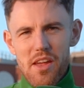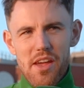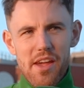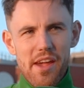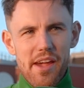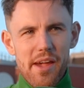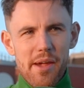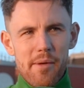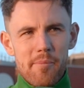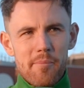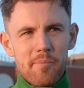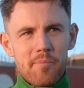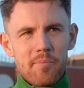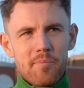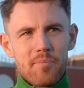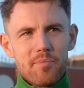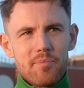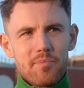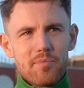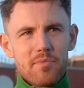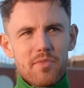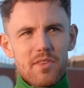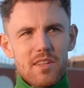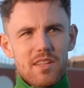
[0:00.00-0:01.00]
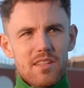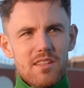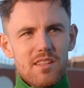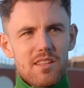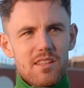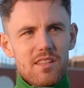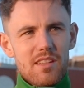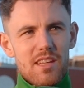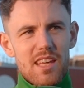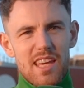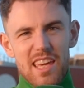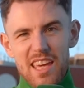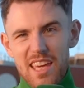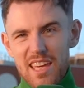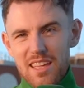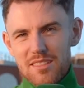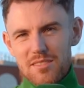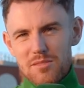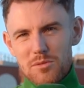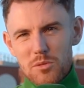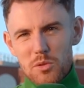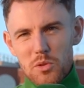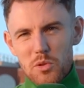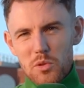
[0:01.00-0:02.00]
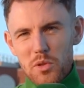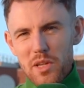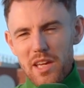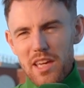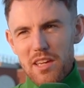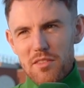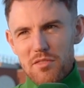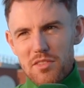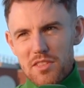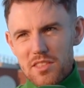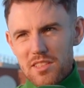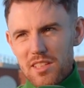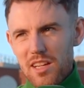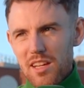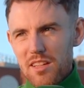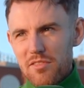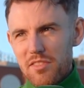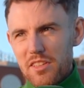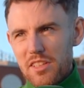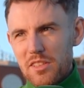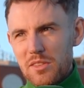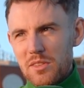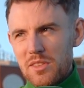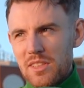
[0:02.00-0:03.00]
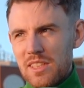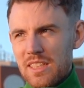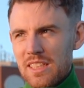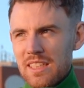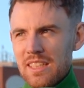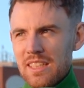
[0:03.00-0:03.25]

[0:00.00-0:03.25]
8. We'll go 8 for Starfelt.